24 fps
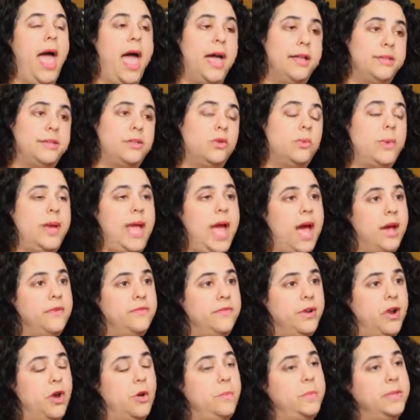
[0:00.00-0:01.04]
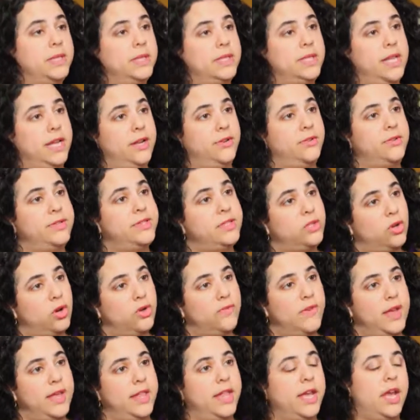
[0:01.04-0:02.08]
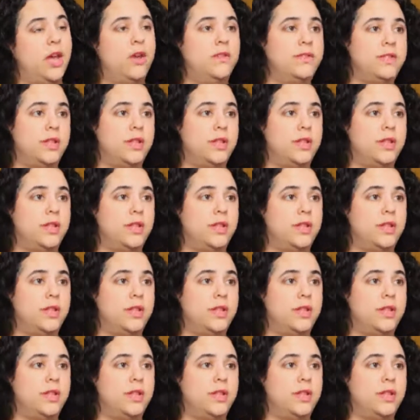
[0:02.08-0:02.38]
And so we have an open standards survey that goes